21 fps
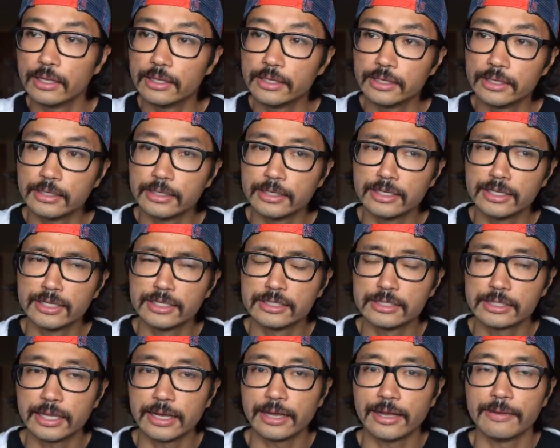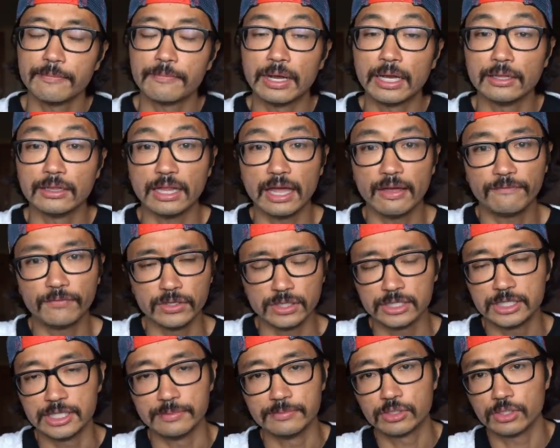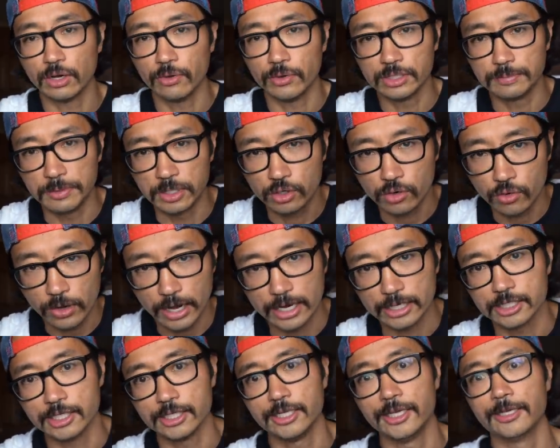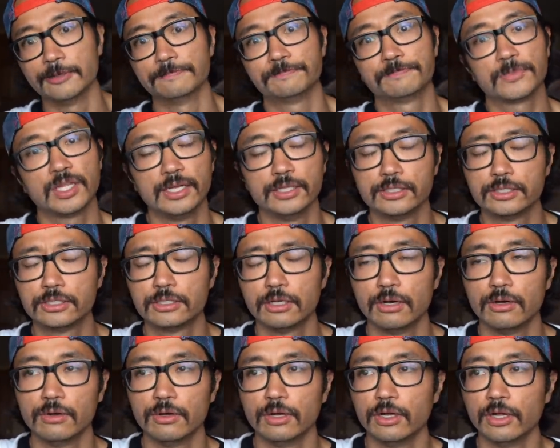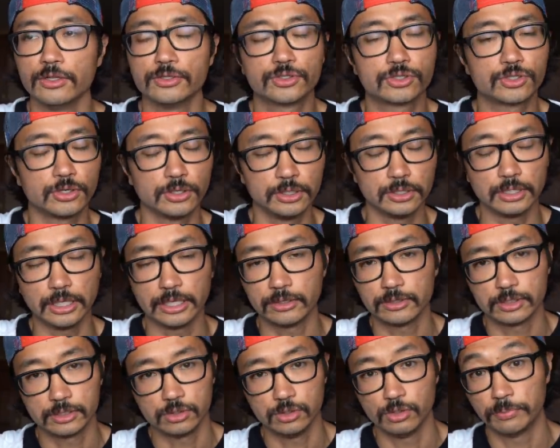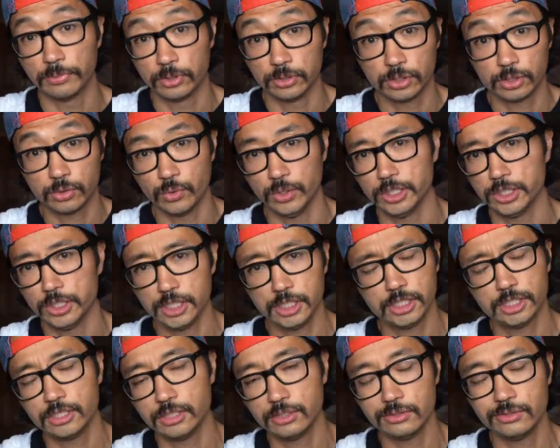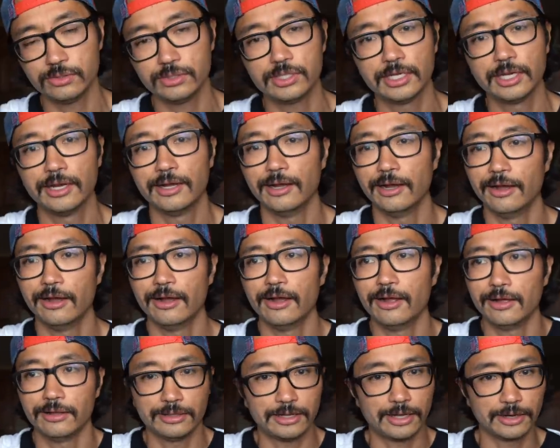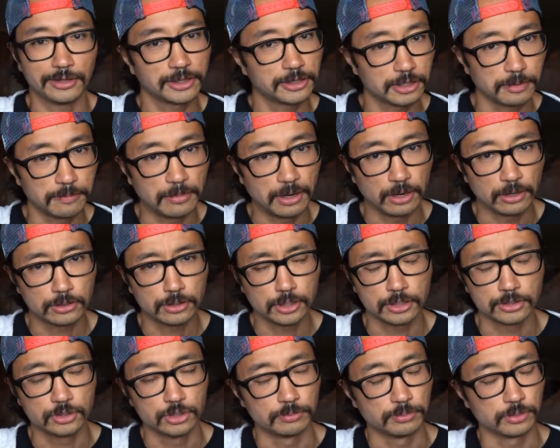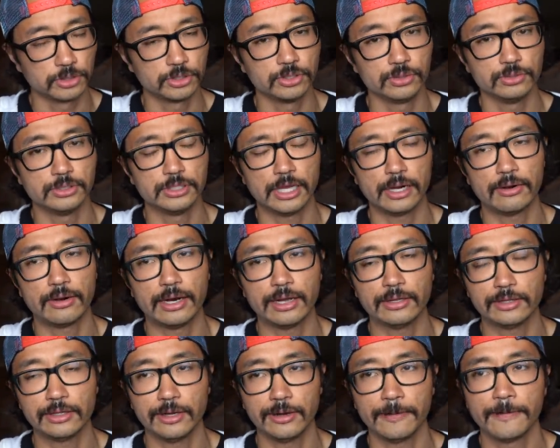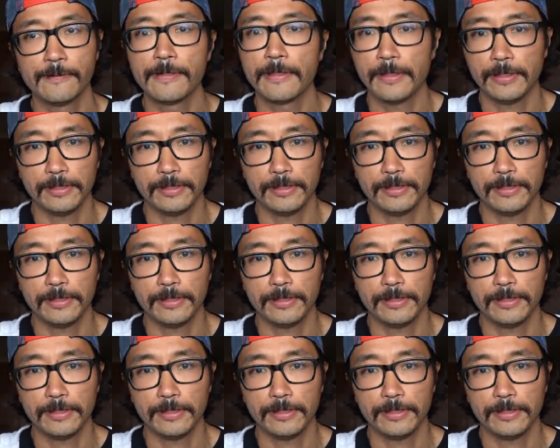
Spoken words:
is that my left foot seems to always be crashing in. And so on certain like super squishy shoes, a lot of like the marathon super shoes that are out there,